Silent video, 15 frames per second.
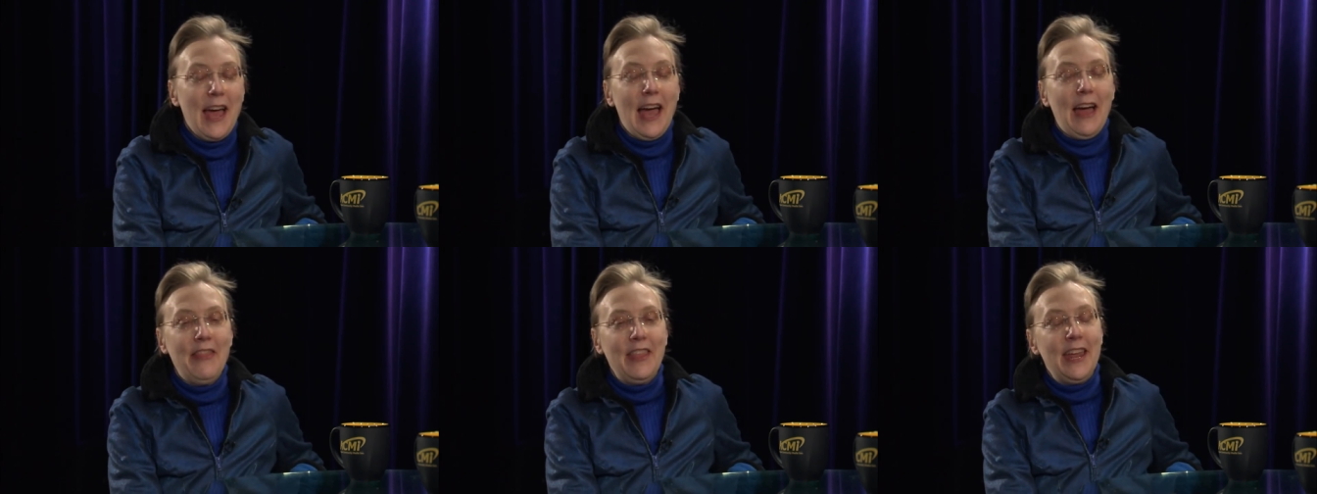
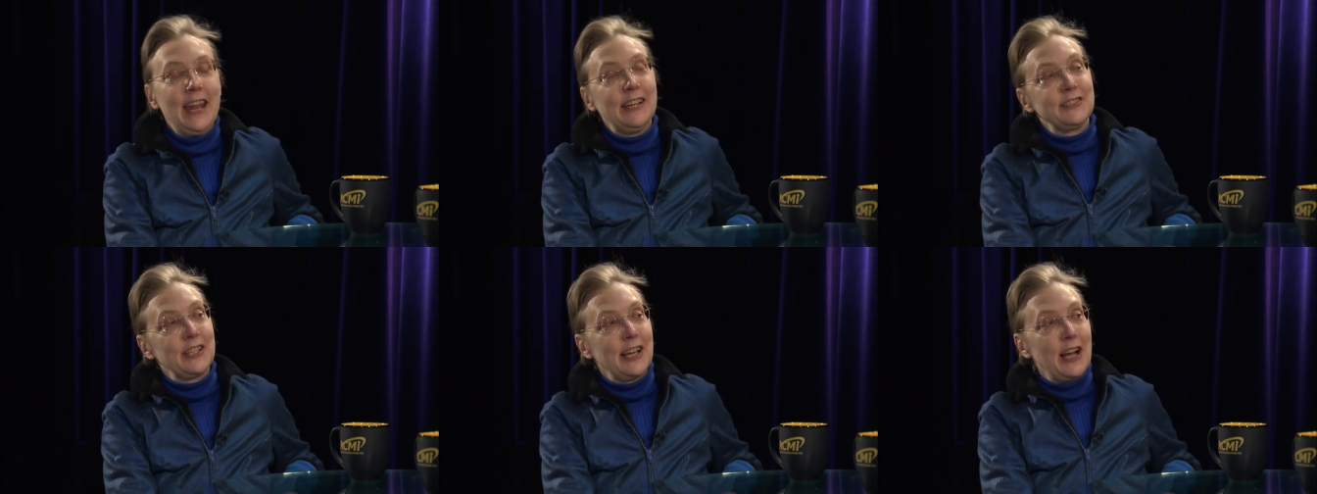And then
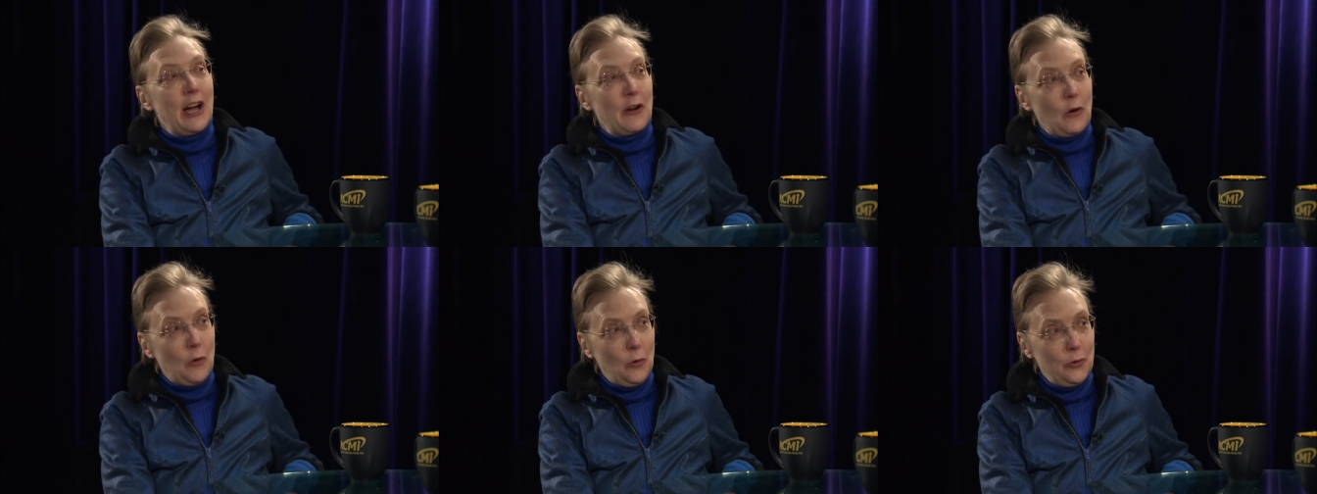as I
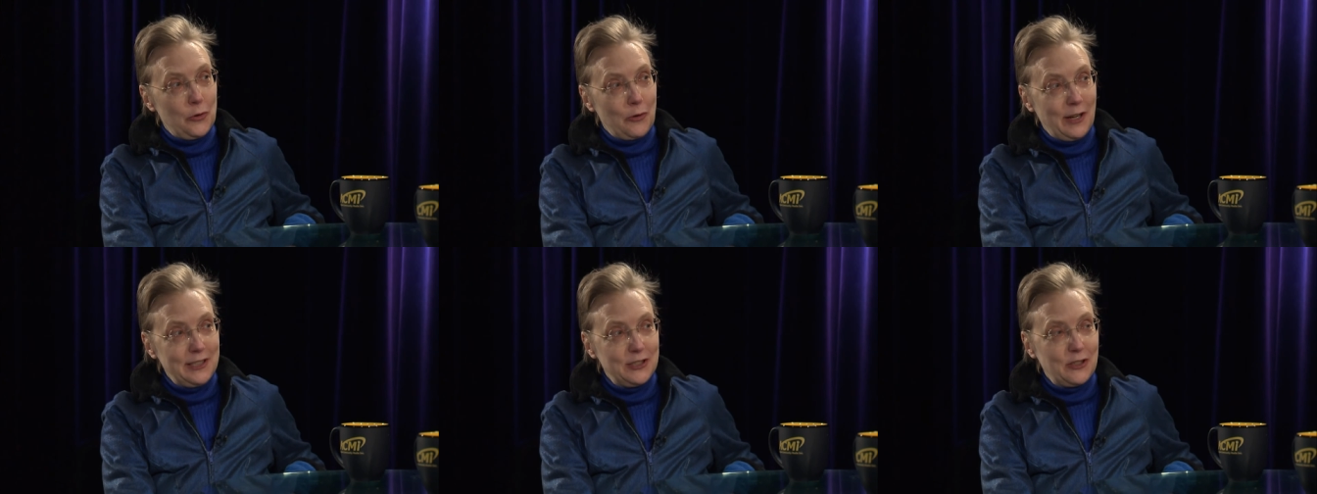got
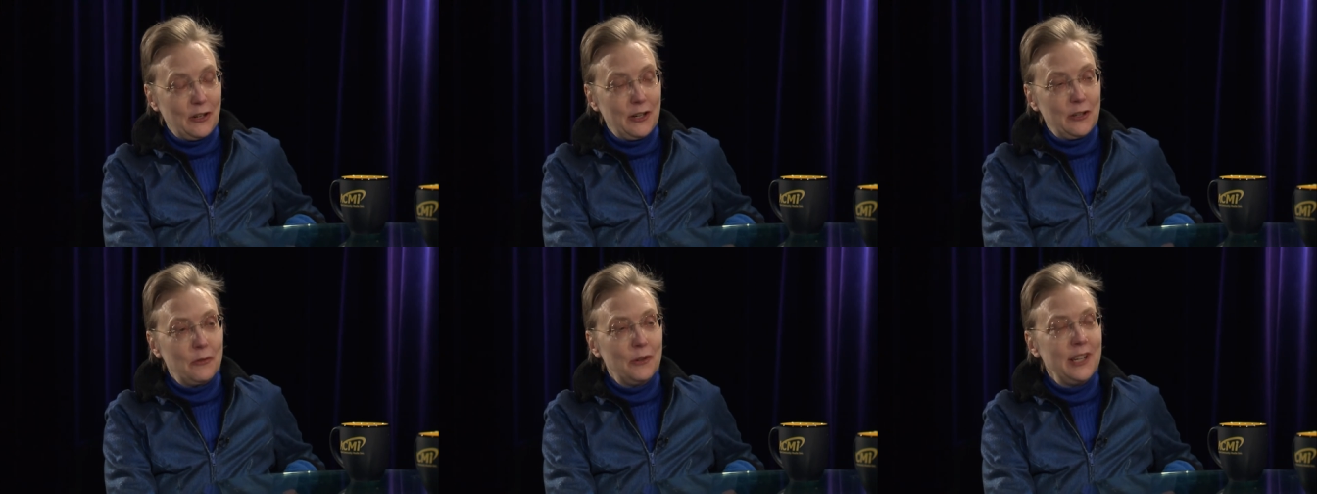older, I
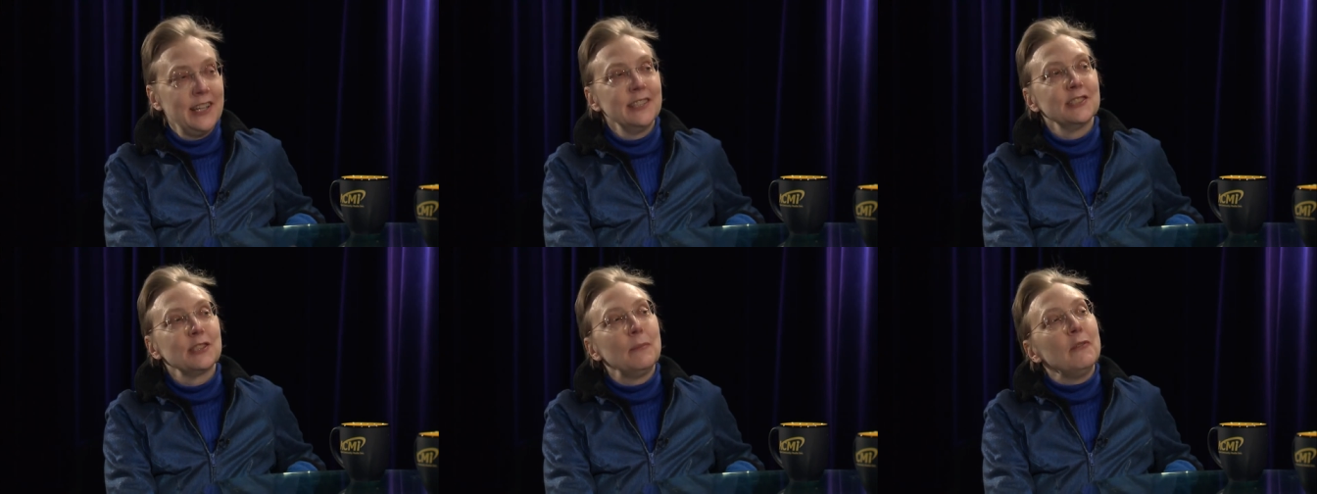started
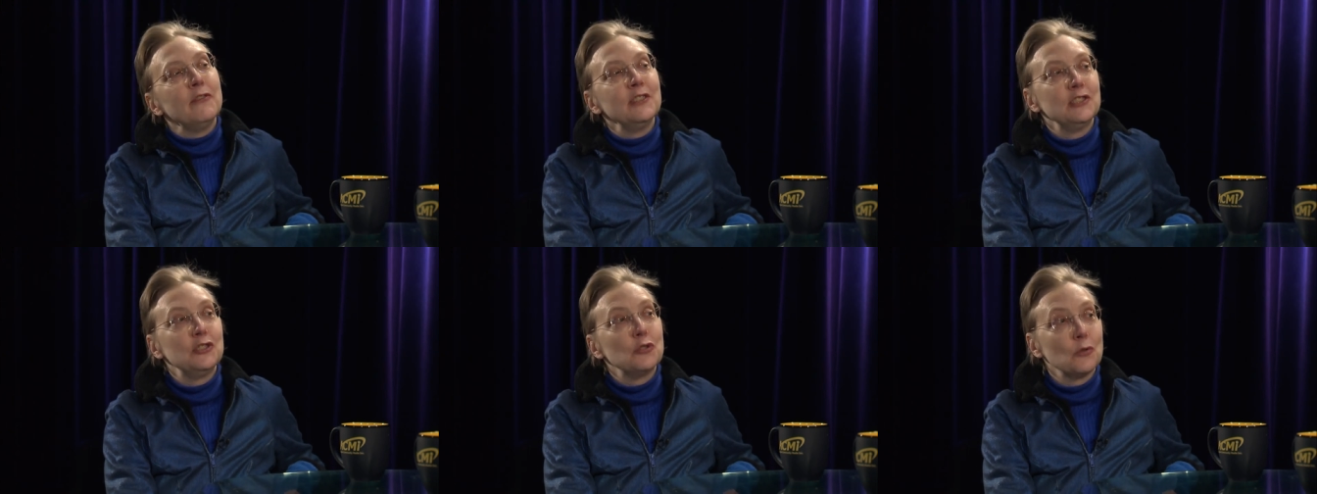reading some
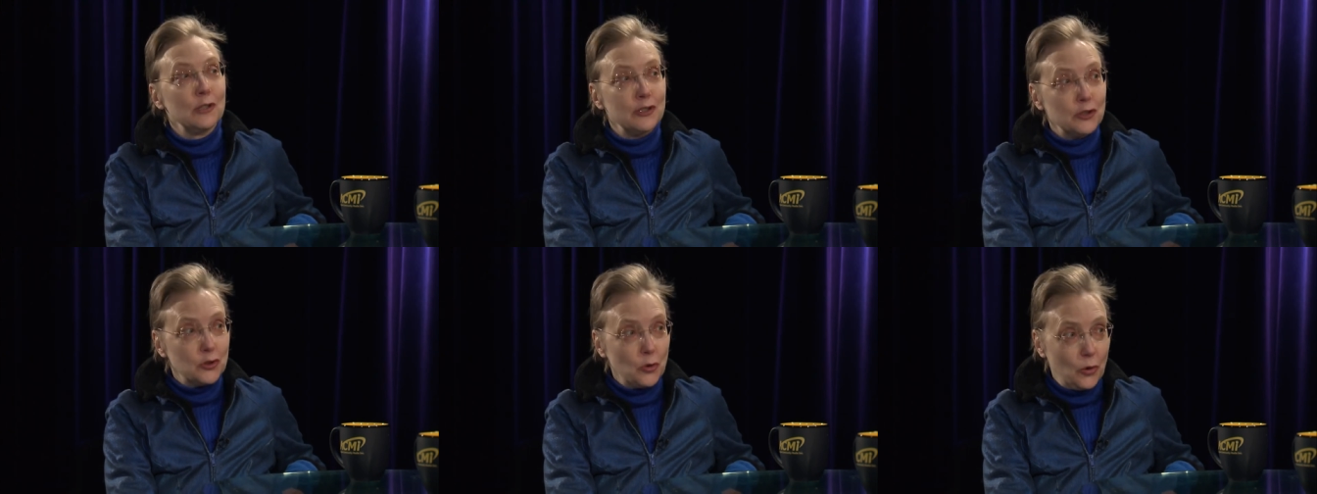of his
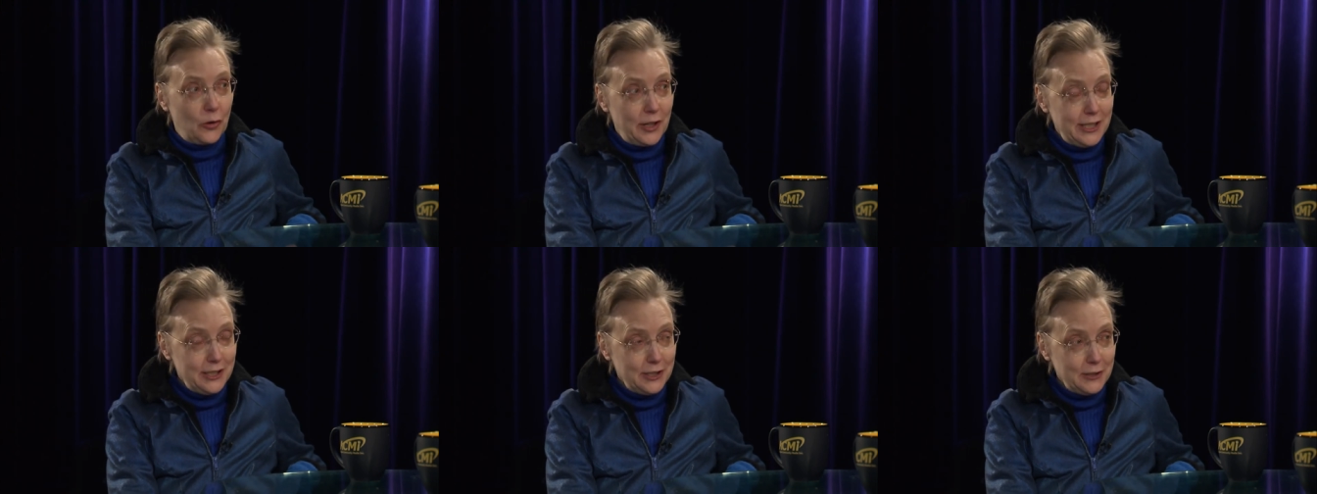short
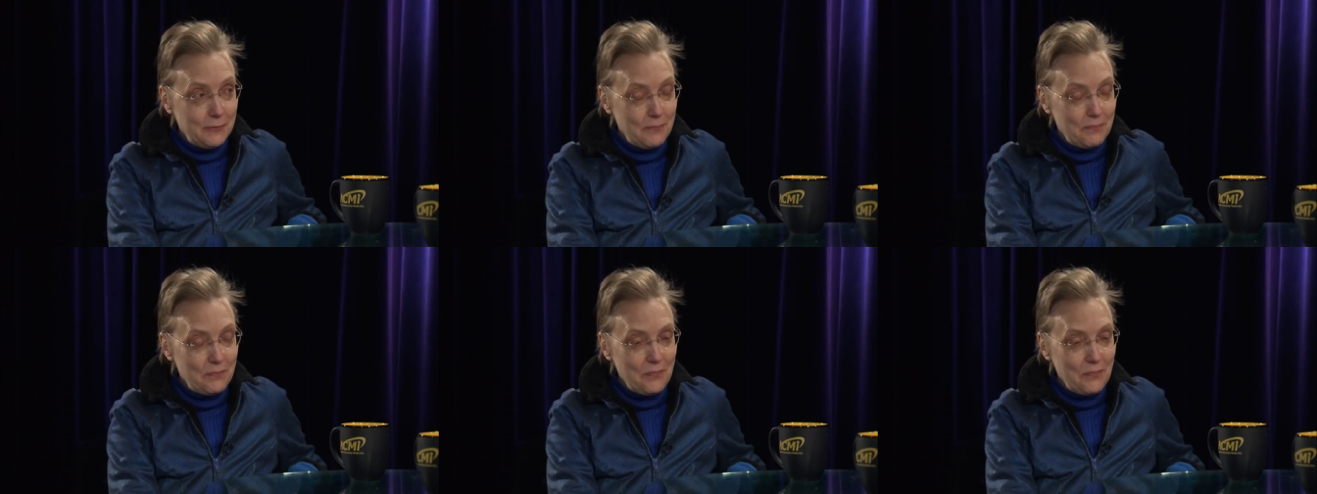stories,